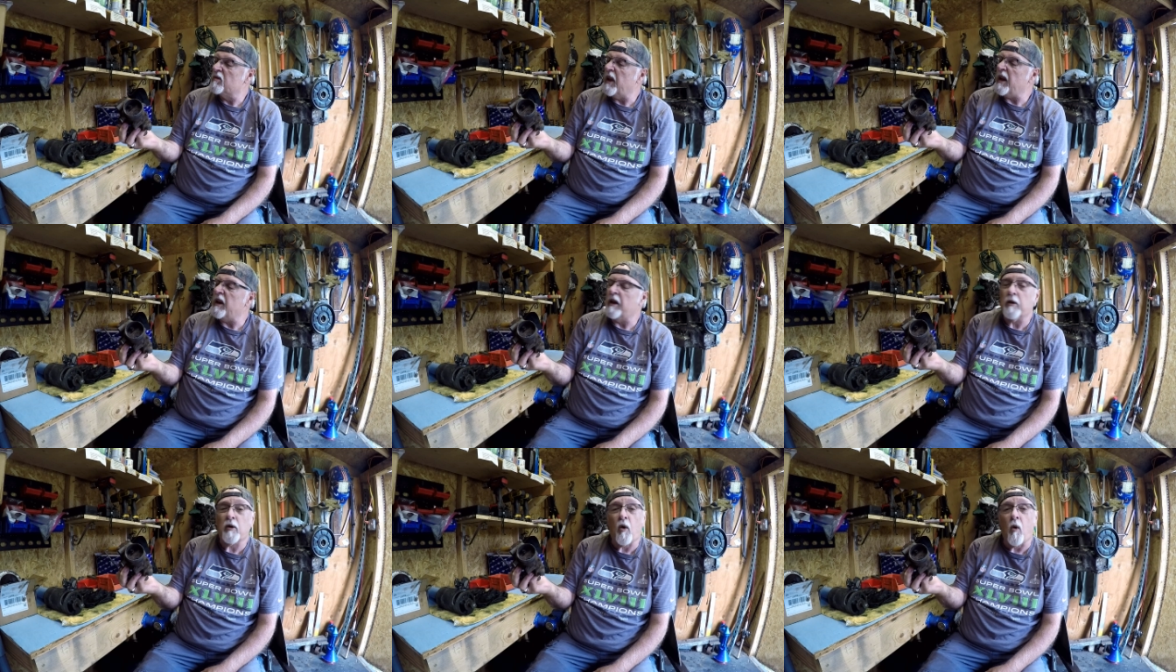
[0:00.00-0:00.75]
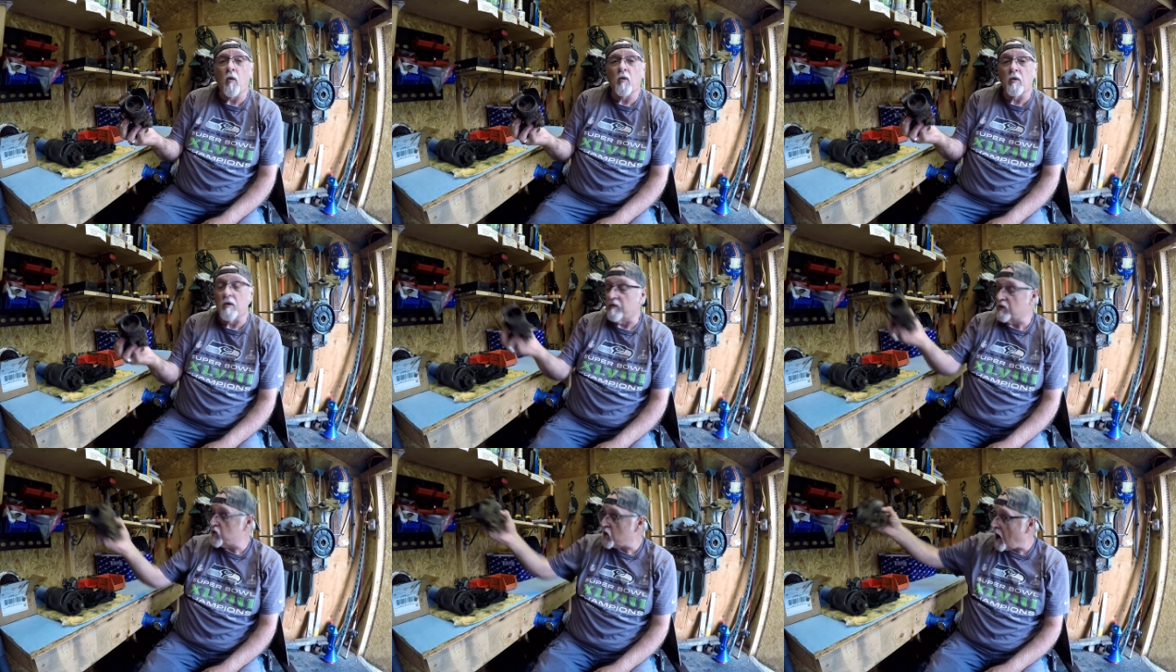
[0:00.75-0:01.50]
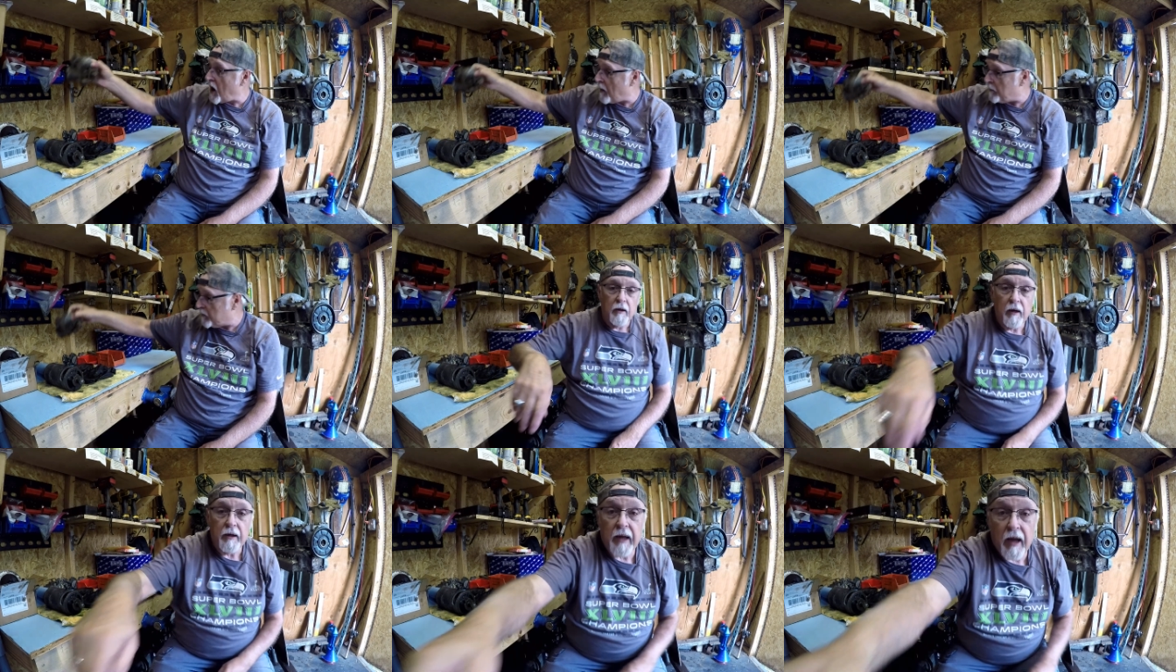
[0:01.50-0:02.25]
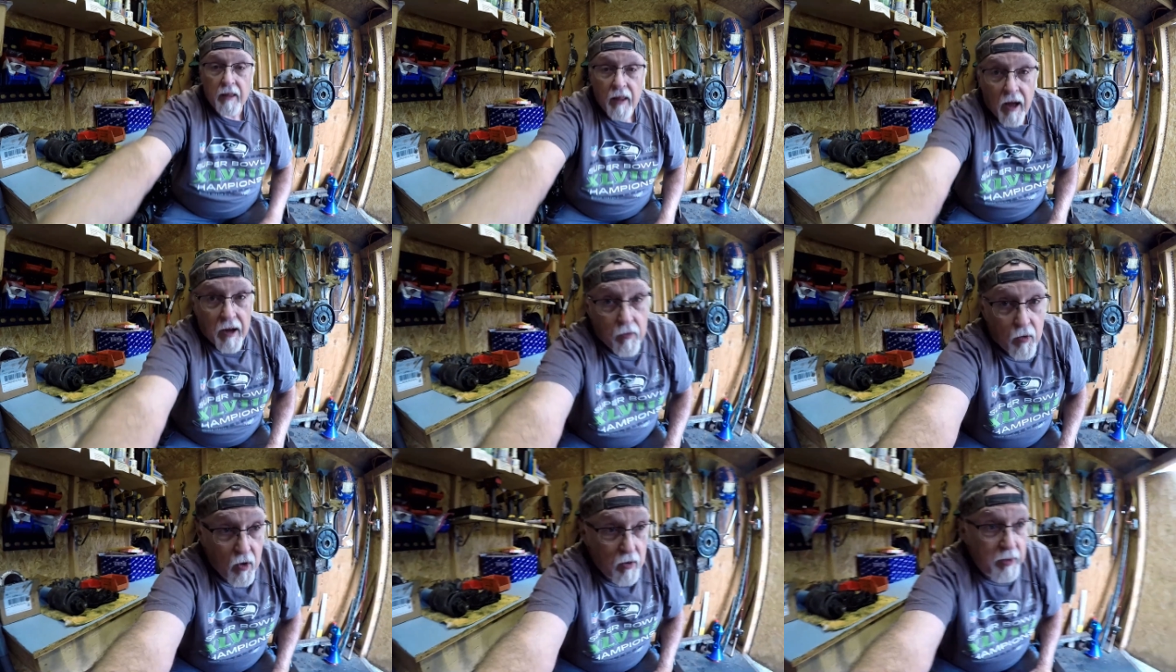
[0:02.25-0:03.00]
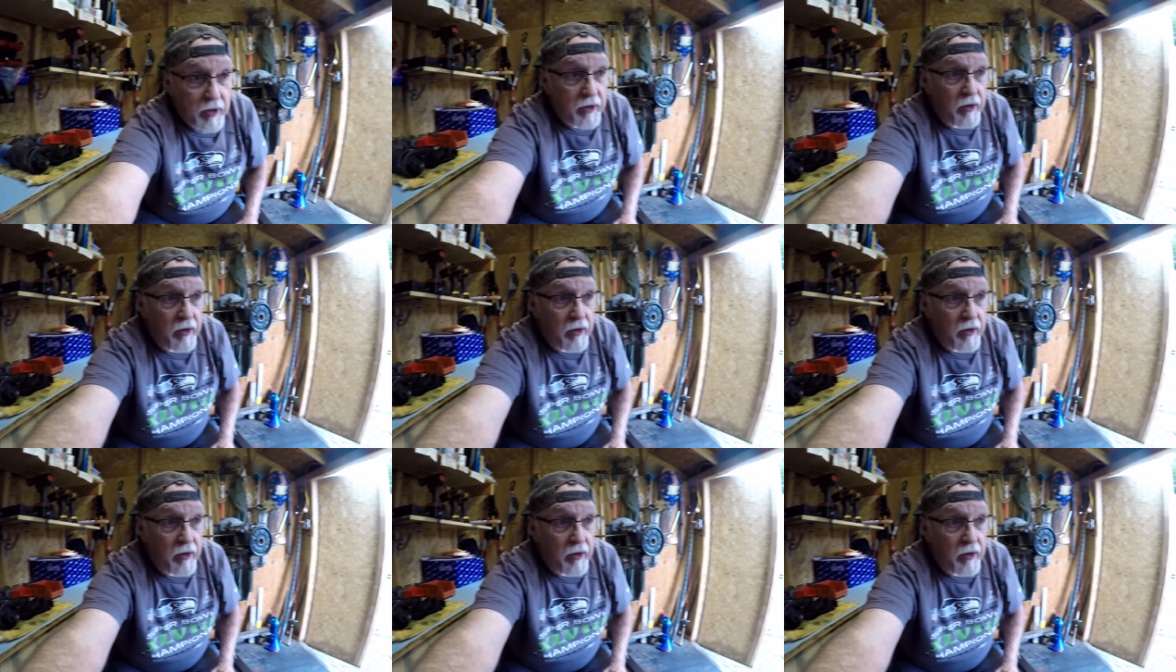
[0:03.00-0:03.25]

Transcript: laying in the corner of a shop. I got a lot of room in